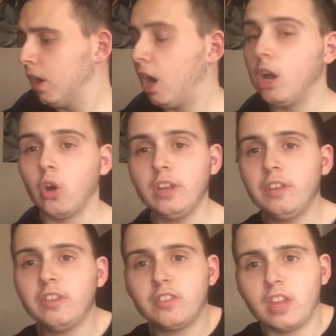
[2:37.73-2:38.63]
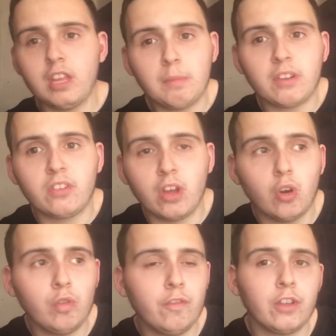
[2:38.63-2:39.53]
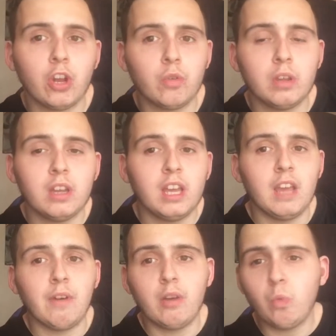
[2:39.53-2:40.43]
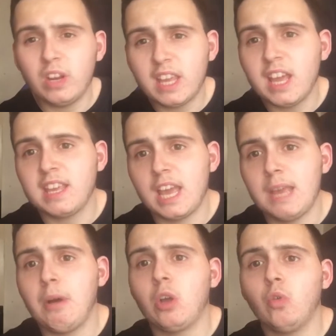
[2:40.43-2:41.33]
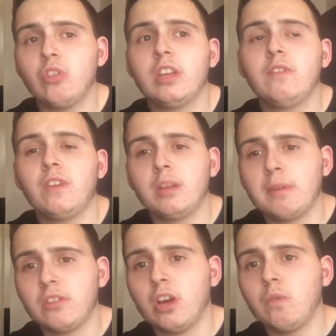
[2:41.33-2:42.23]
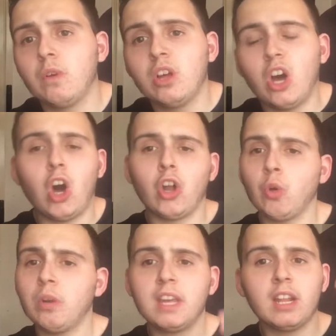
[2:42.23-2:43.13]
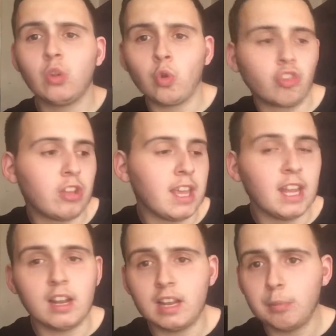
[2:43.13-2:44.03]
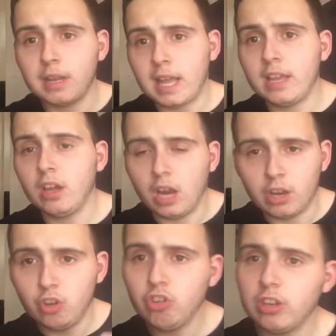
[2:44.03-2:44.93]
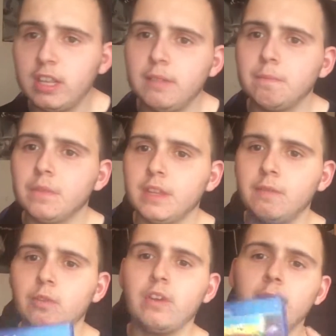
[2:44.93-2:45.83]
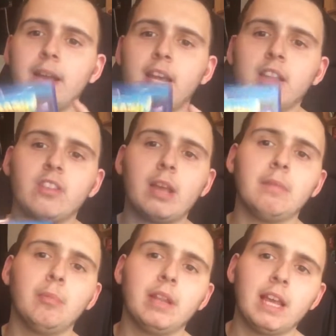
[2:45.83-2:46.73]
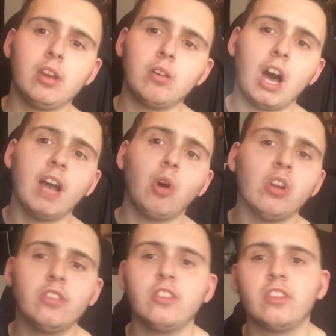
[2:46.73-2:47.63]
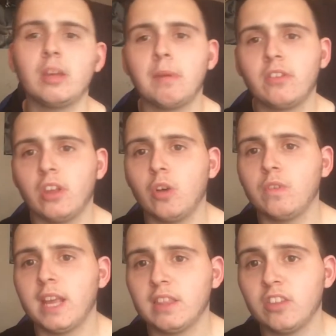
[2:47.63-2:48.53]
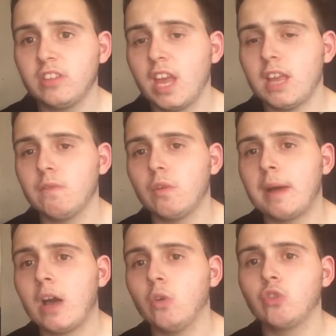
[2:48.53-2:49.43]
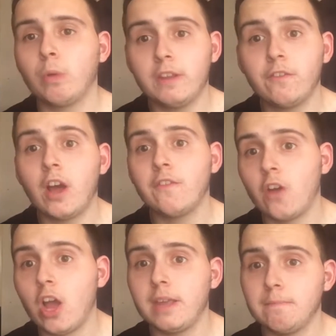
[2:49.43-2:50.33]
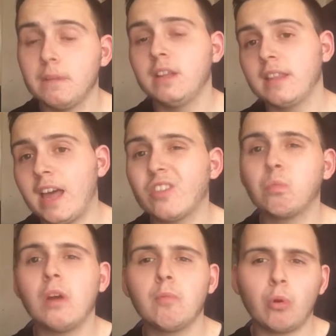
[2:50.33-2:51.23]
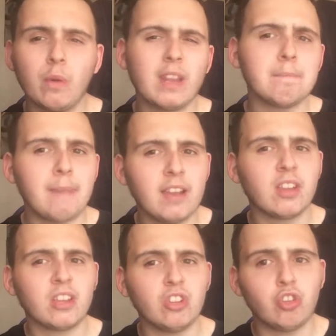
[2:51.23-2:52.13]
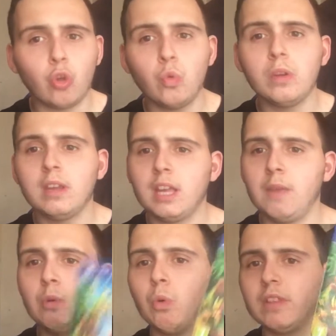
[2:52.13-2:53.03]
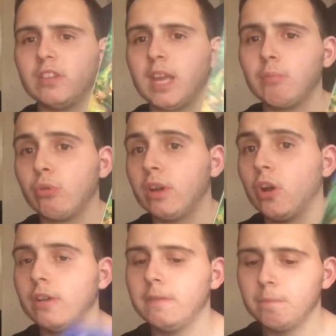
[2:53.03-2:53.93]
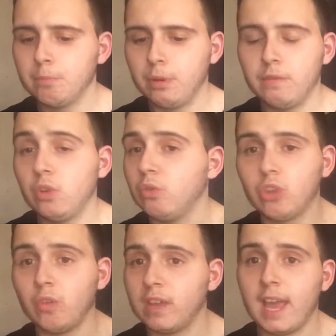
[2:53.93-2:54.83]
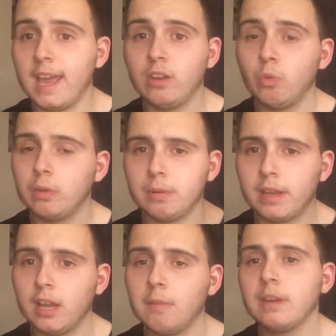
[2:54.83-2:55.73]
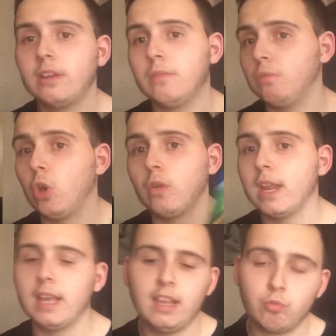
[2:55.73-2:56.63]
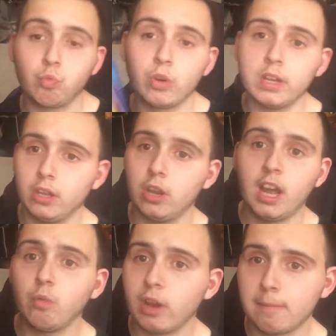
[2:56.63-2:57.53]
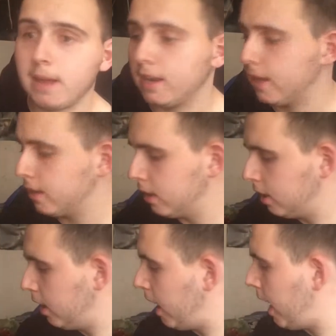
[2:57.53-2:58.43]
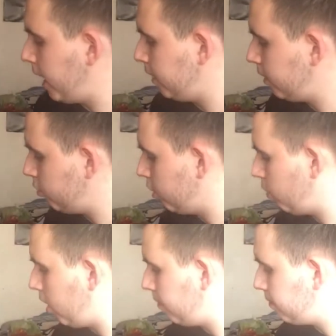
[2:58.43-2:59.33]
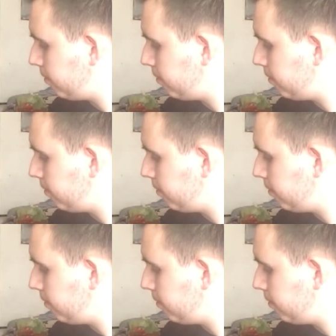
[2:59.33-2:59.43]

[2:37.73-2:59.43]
I honestly say to myself, you know, if I want to get a game, I always think to myself, oh, I don't want to get it launch day, get it a little bit later, and usually, if you're thinking about getting this game a little bit later, I honestly say to myself, get this game for about 25-30. That's probably the best I could do if you want this game pre-owned. But if you don't care and you want to pick it up, go get it. It's really good, and I recommend it. And do you know what?